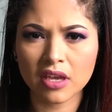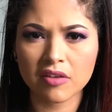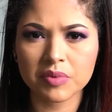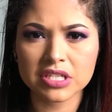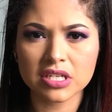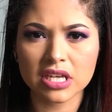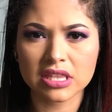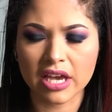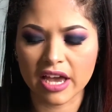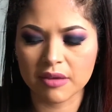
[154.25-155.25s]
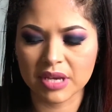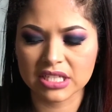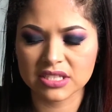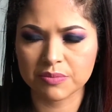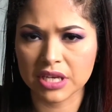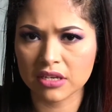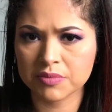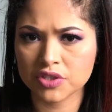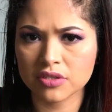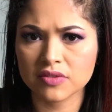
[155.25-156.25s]
I've been to like the IMATS
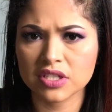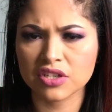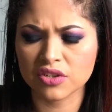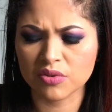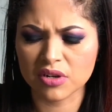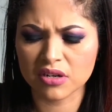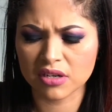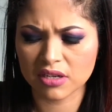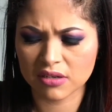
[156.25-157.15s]
makeup shows in New York.